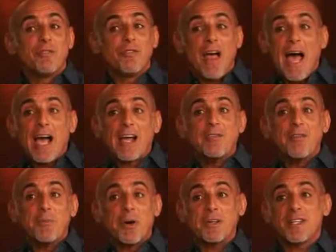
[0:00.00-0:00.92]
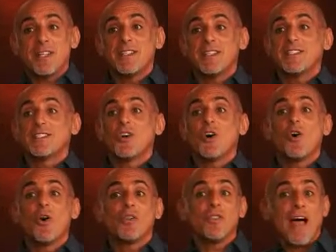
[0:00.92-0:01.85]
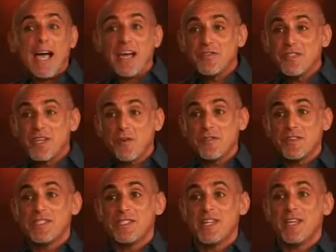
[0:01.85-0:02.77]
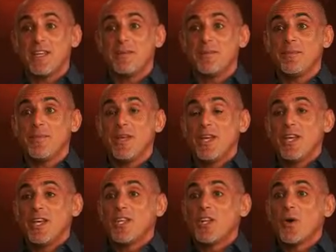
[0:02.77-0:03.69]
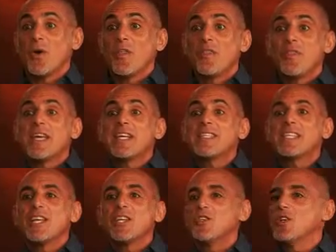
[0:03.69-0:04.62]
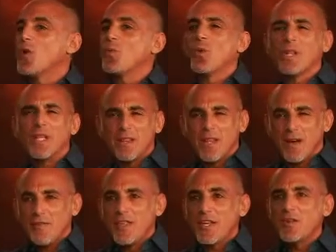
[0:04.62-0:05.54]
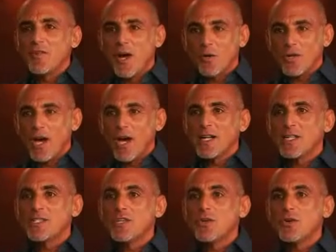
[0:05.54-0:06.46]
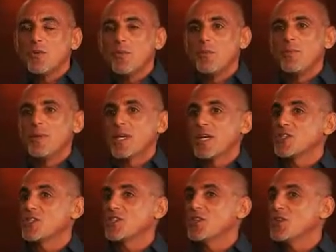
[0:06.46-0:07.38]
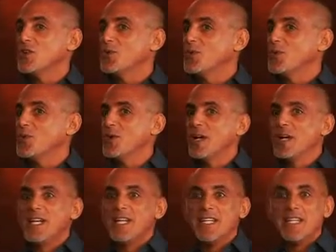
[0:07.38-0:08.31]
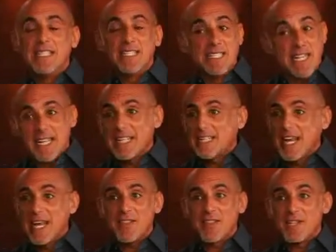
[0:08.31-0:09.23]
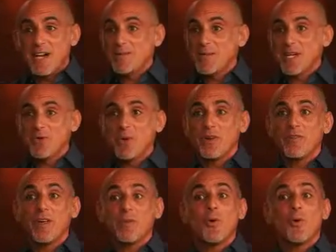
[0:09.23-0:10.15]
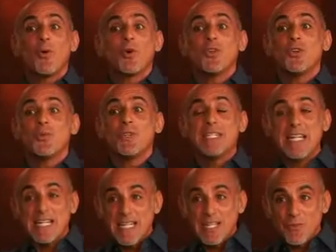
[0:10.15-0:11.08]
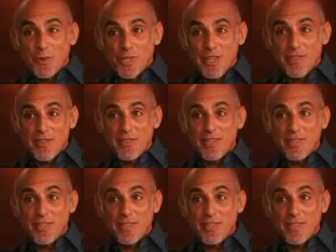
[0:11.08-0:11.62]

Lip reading: lack of abundance, lack of self-esteem, things that you don't really love that you held on to because you didn't take the time to get rid of them, or you didn't really,